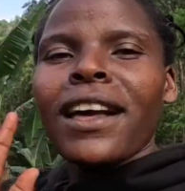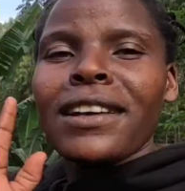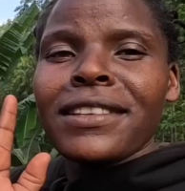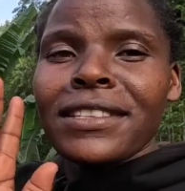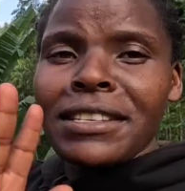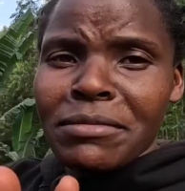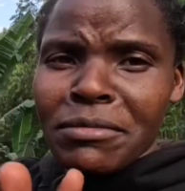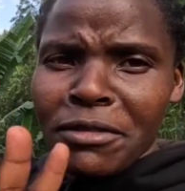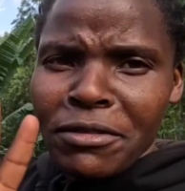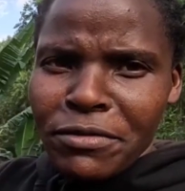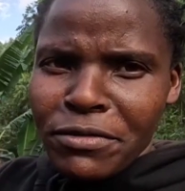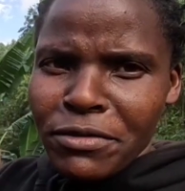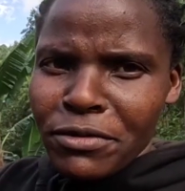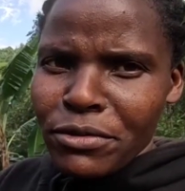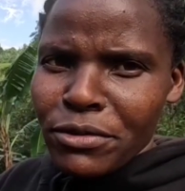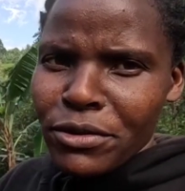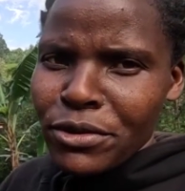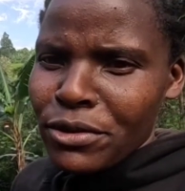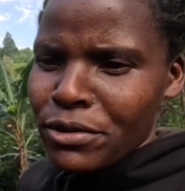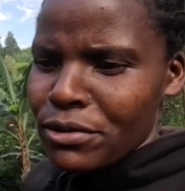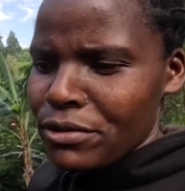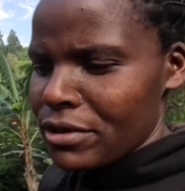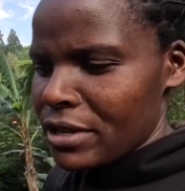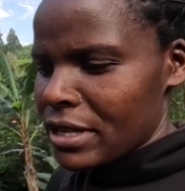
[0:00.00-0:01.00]
Some of you,
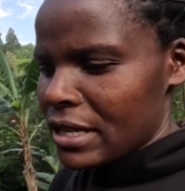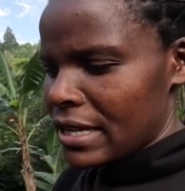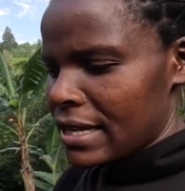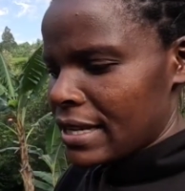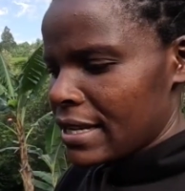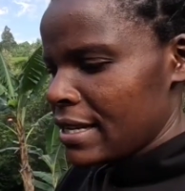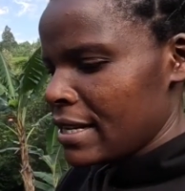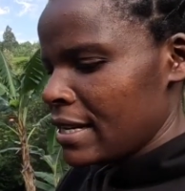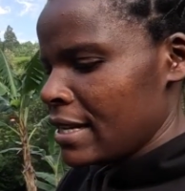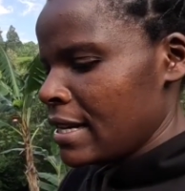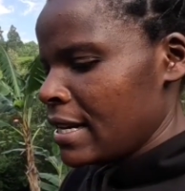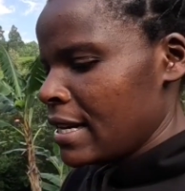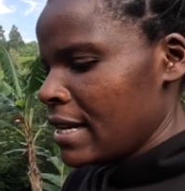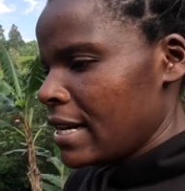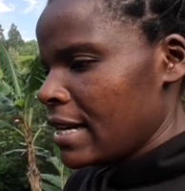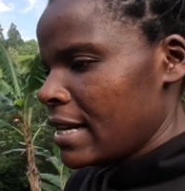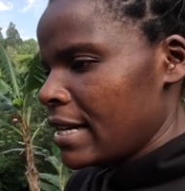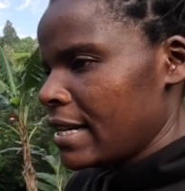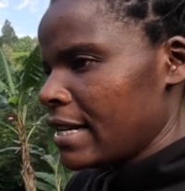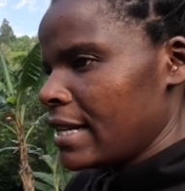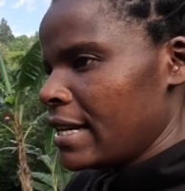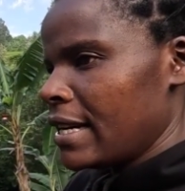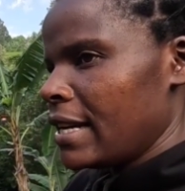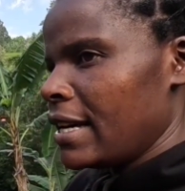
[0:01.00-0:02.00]
you know, sir.
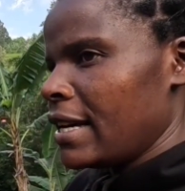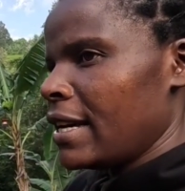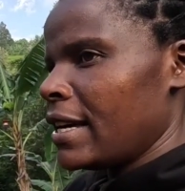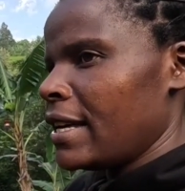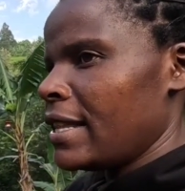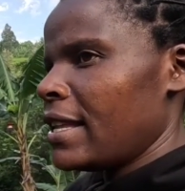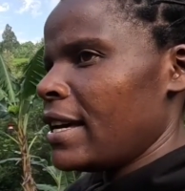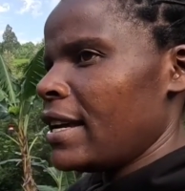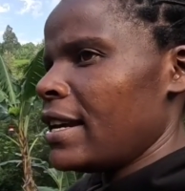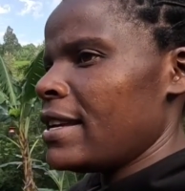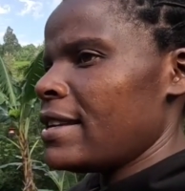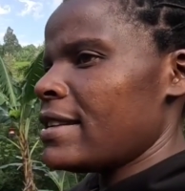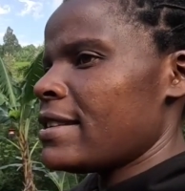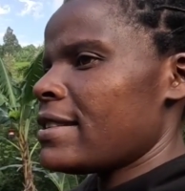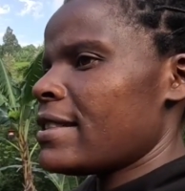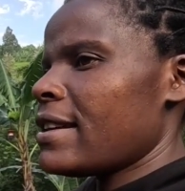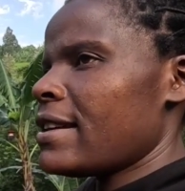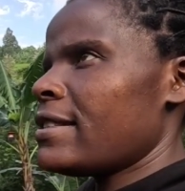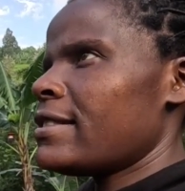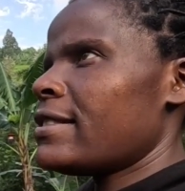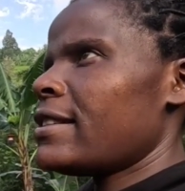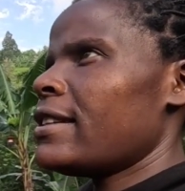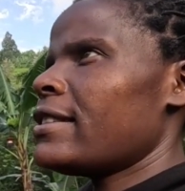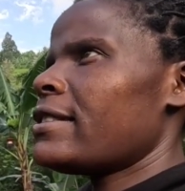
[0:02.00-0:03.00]
And uh, that is
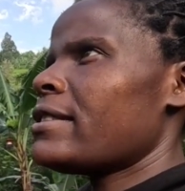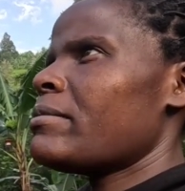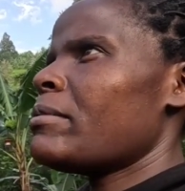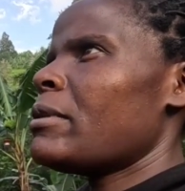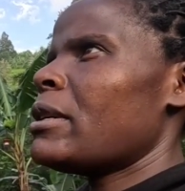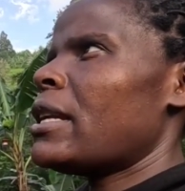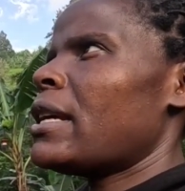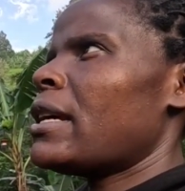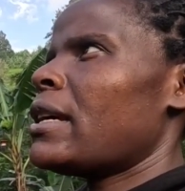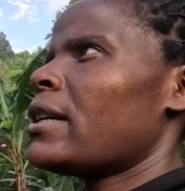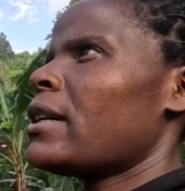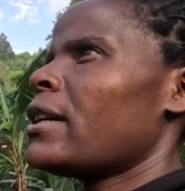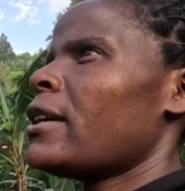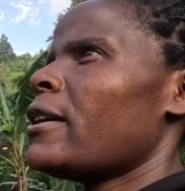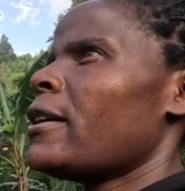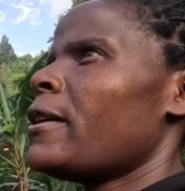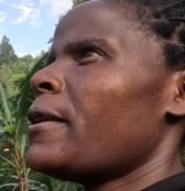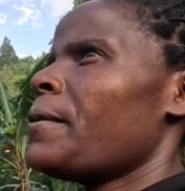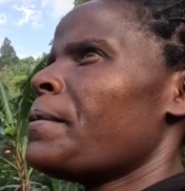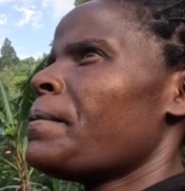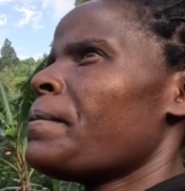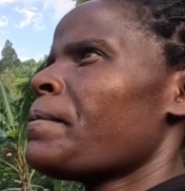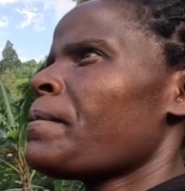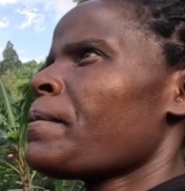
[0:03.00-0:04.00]
that tells me like
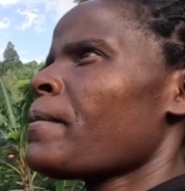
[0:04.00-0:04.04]
uh,